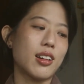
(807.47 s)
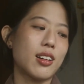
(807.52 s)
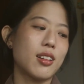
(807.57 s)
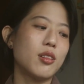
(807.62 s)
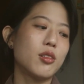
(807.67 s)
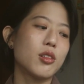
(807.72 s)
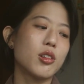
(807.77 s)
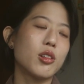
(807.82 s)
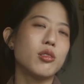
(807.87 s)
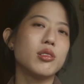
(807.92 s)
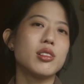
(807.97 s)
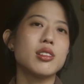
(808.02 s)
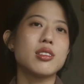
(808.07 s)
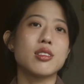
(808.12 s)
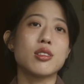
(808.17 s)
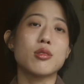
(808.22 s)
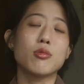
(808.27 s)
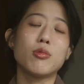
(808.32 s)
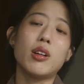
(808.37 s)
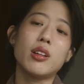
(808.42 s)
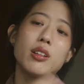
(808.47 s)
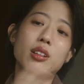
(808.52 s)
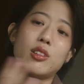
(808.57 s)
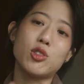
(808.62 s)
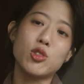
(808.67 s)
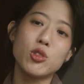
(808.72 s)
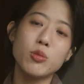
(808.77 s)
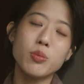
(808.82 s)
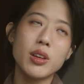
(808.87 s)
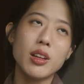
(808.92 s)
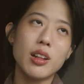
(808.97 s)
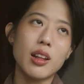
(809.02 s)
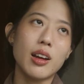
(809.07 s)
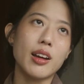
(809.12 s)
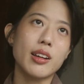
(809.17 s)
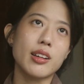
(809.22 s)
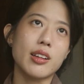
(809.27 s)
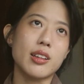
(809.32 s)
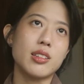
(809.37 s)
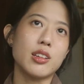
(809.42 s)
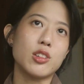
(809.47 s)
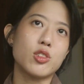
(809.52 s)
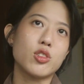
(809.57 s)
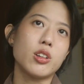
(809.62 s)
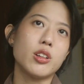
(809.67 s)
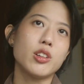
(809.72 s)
oh, you know, this is what it should be like, etc.